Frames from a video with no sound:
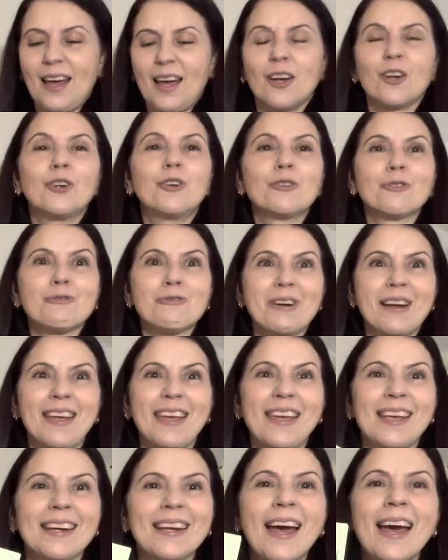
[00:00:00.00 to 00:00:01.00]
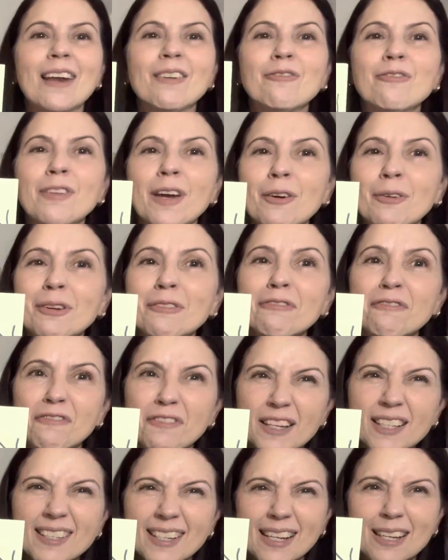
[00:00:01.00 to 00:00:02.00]
green, and very
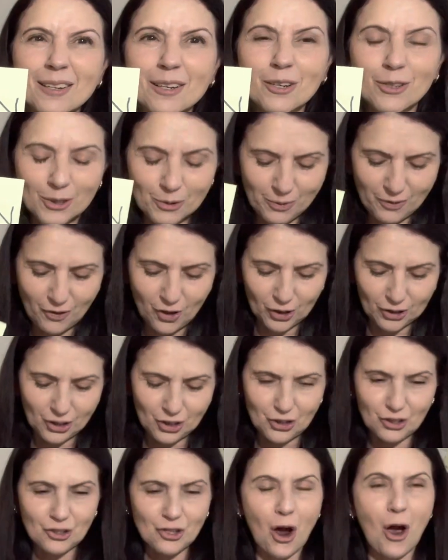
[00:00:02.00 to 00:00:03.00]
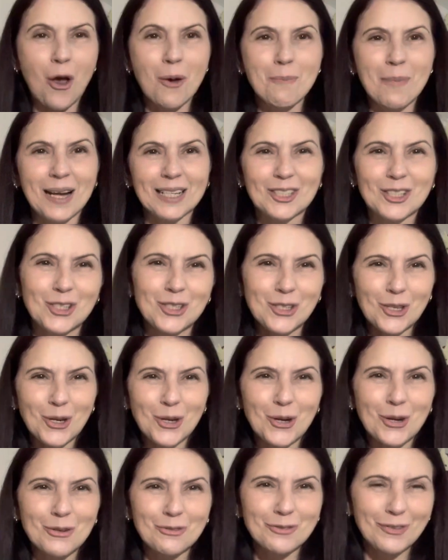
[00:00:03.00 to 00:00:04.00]
fitting because we've got so much
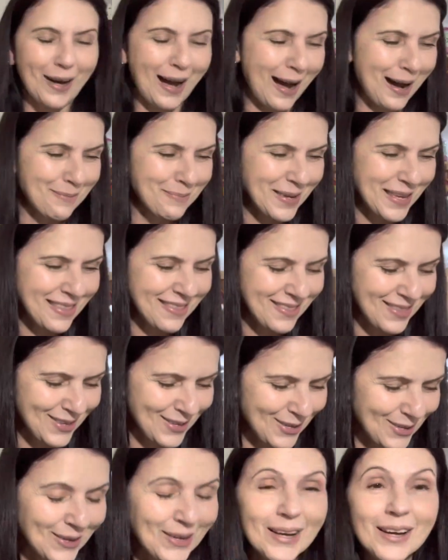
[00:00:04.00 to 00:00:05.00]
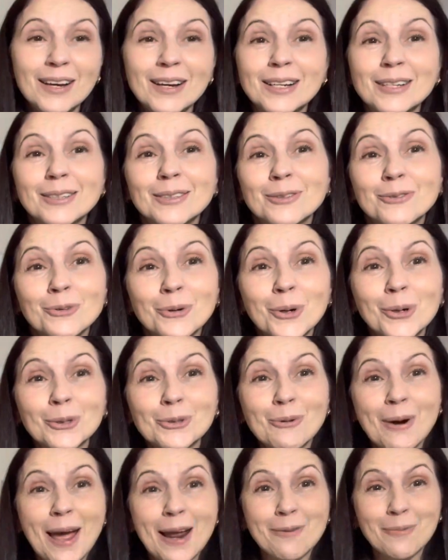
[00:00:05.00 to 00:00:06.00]
turf in the Royal
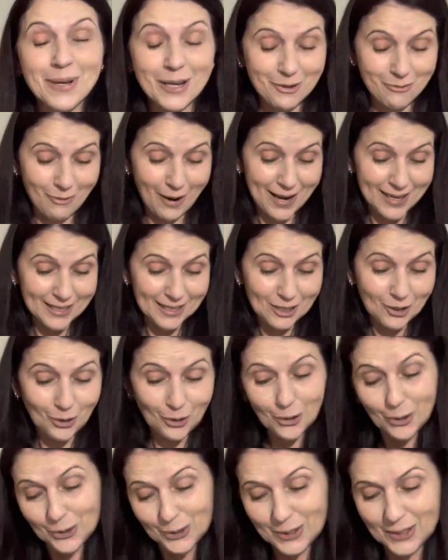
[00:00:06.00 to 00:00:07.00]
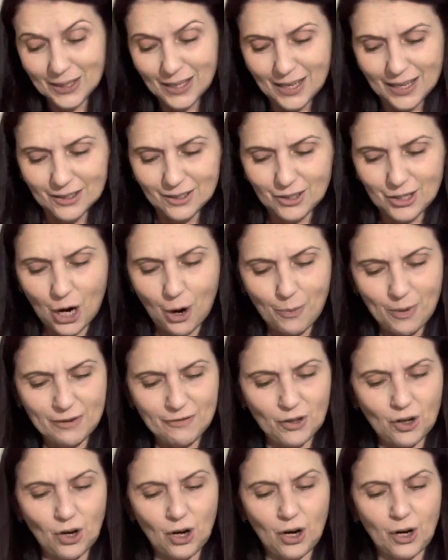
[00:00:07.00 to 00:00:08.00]
Randwick Racecourse. So
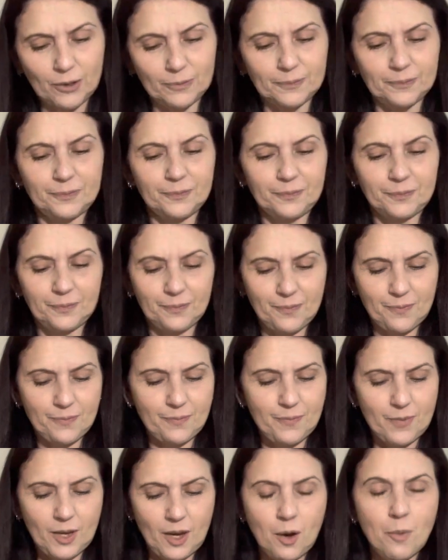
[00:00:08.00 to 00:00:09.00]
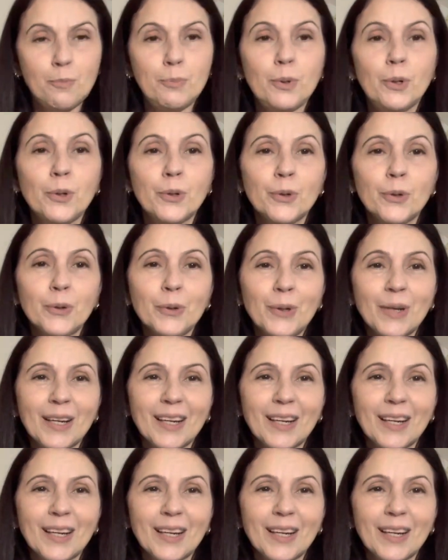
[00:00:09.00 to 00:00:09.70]
we've got blue,